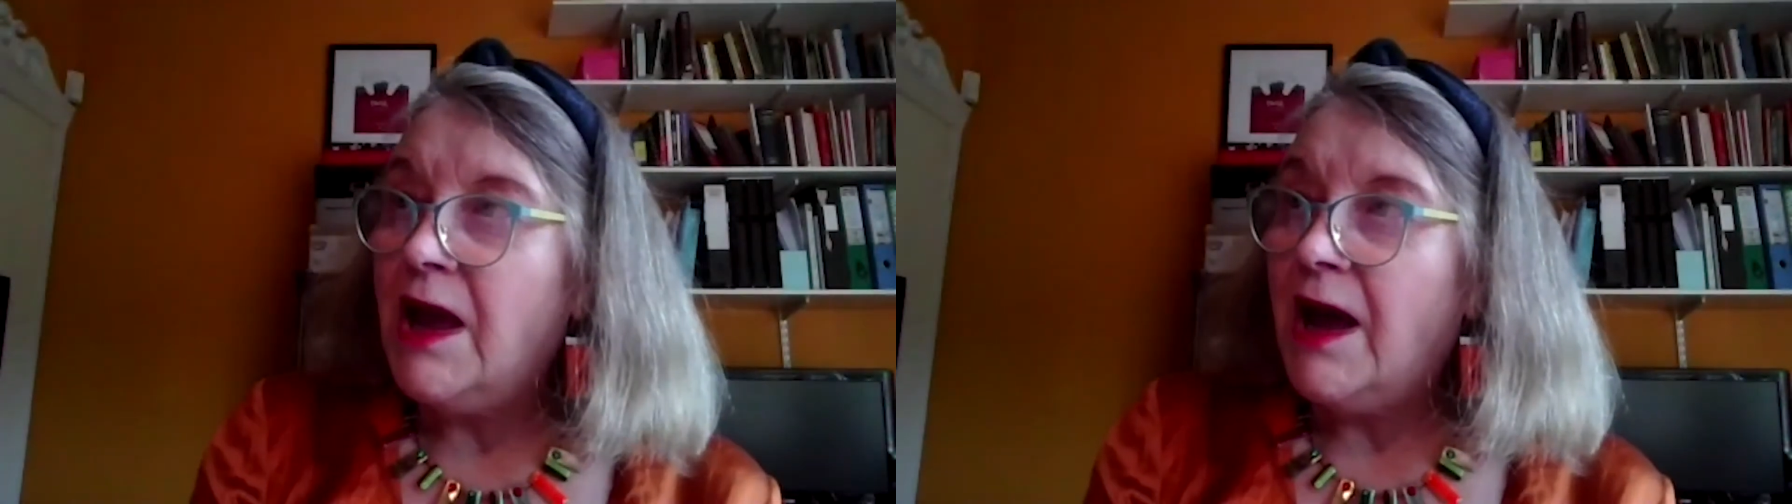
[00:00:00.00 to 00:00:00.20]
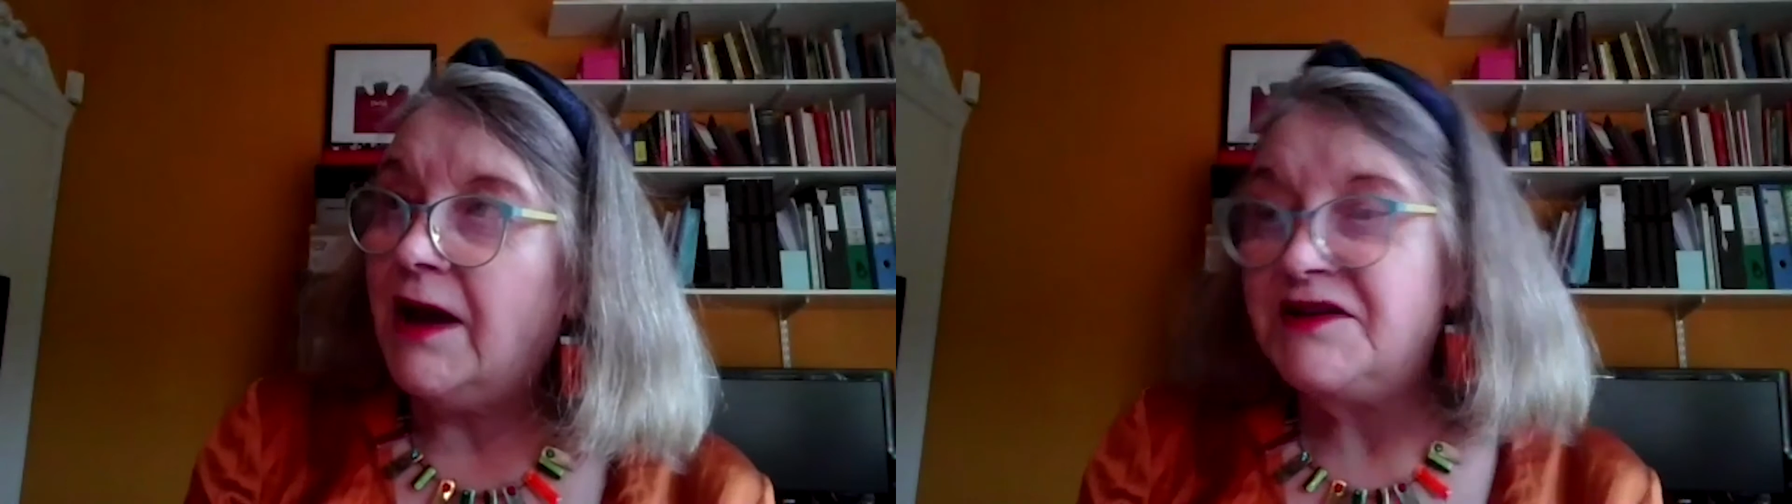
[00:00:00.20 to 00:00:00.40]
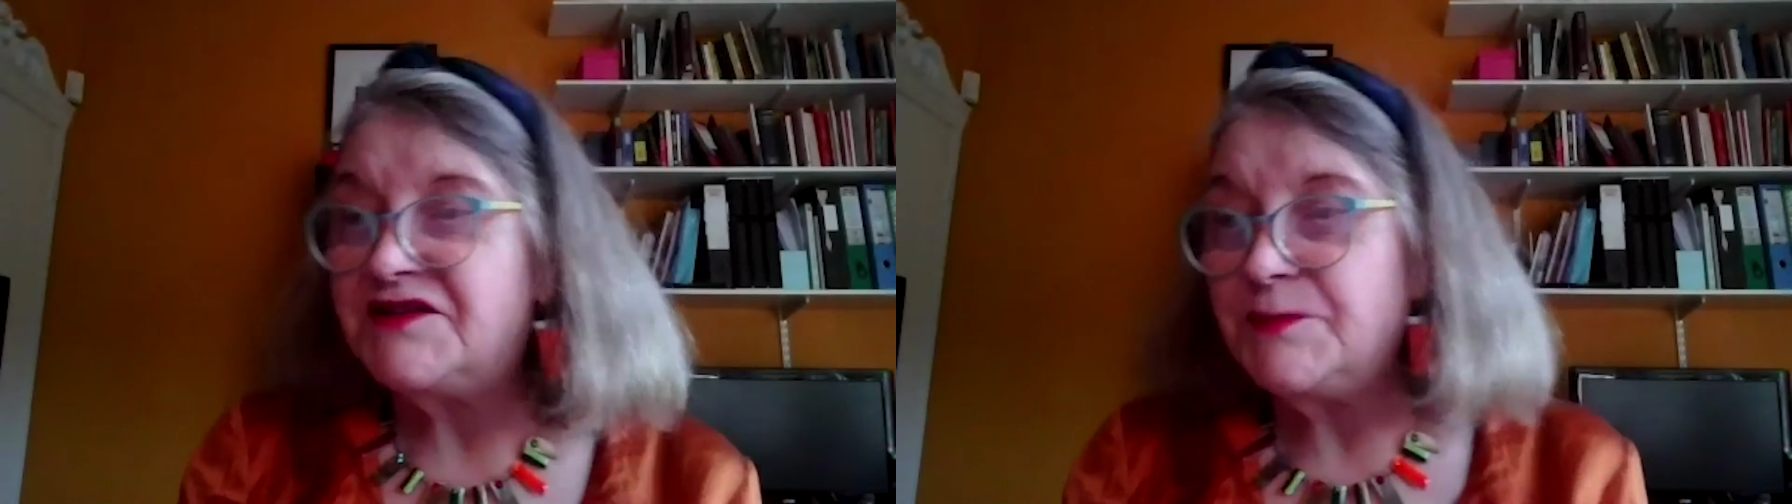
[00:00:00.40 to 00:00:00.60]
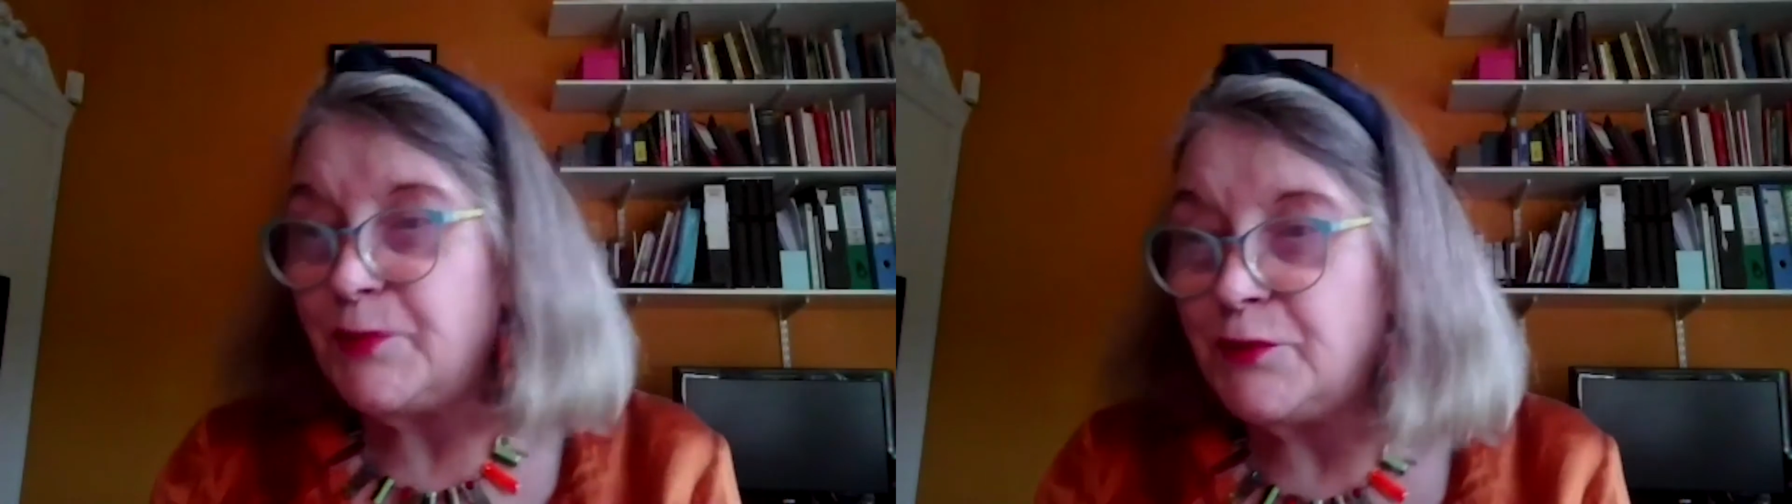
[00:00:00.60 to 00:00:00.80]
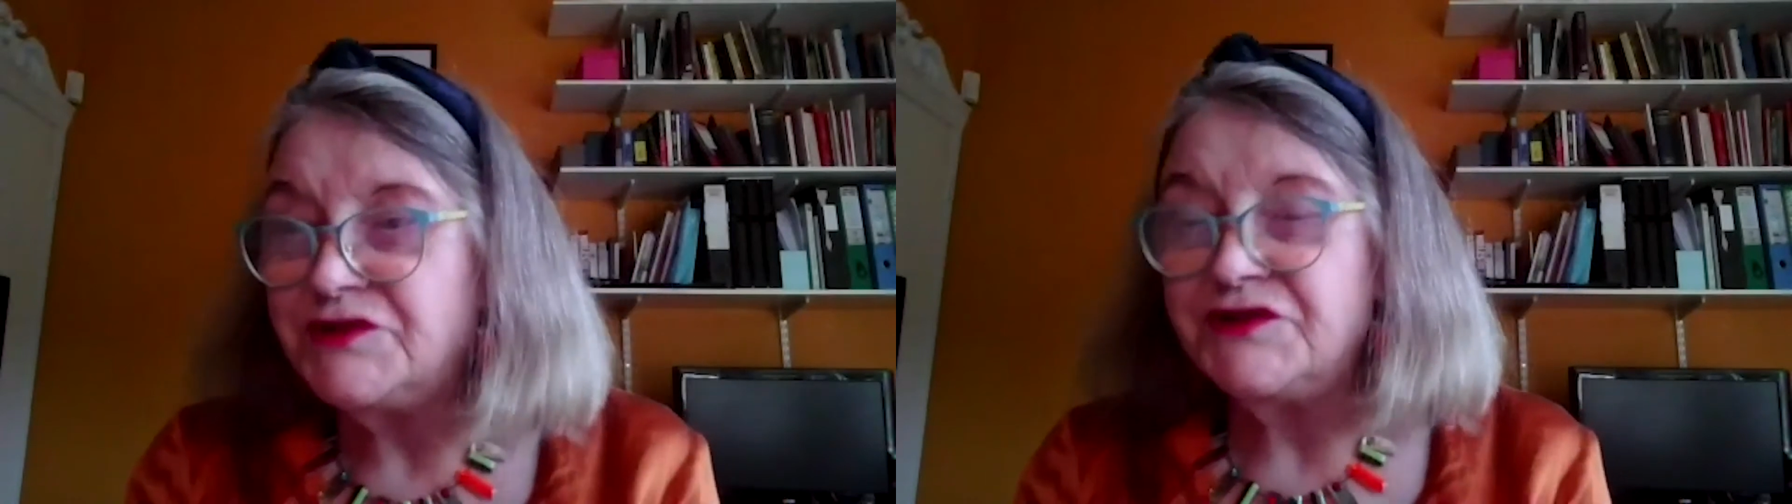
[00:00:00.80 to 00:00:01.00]
And it's
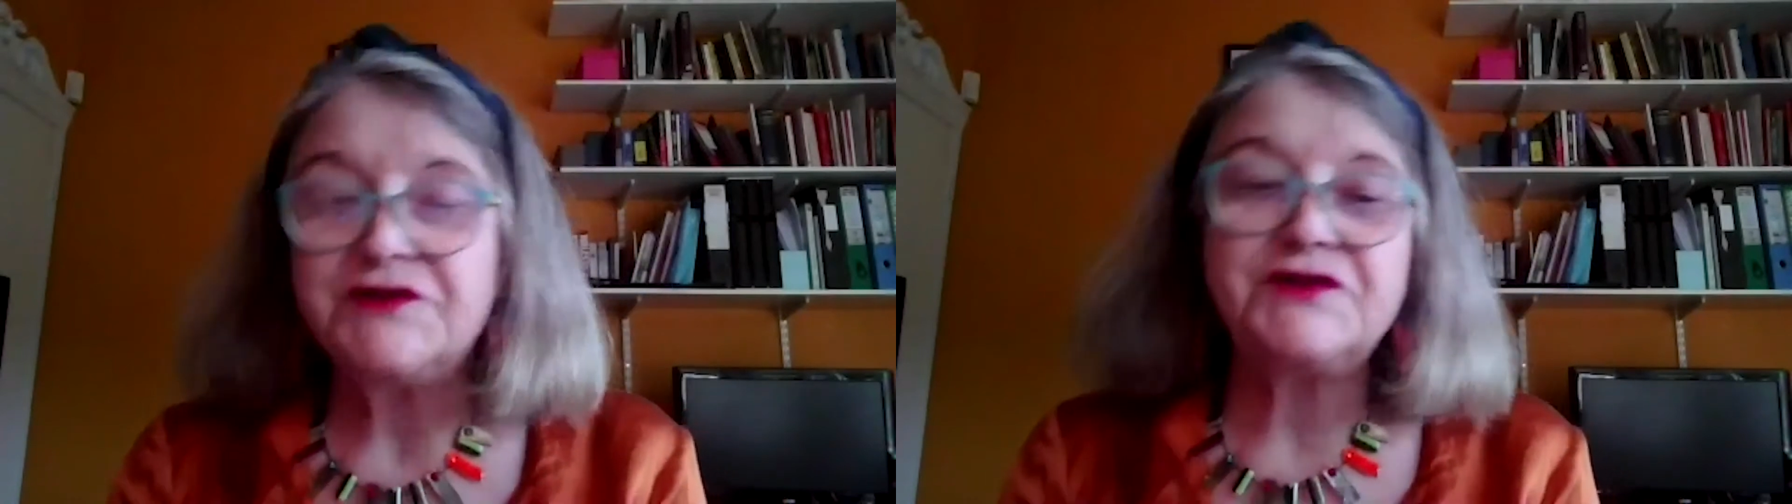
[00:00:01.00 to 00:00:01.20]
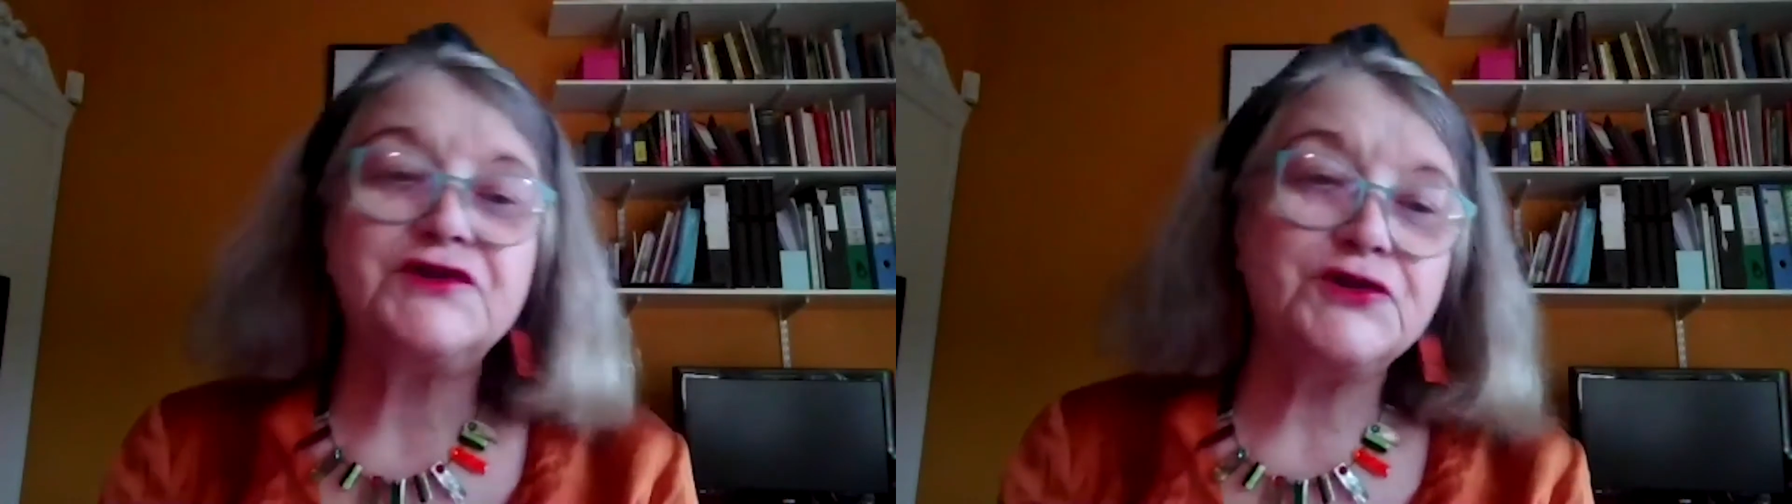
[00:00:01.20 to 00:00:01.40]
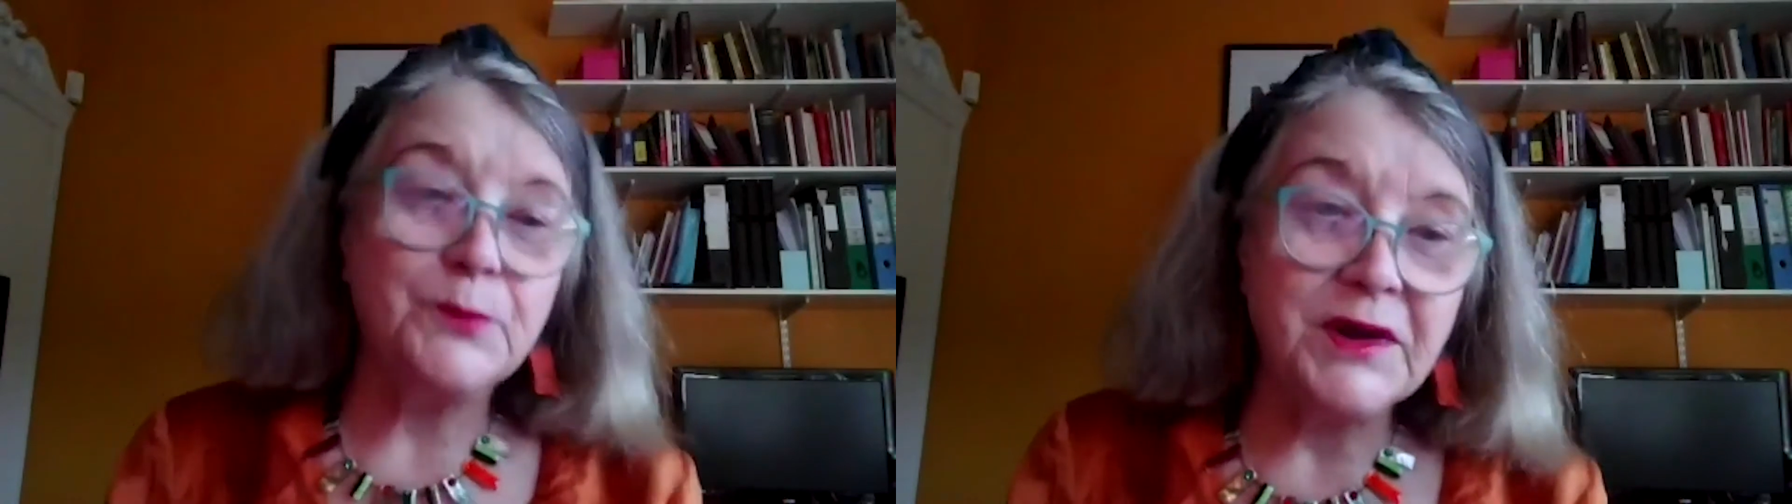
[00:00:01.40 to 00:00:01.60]
important to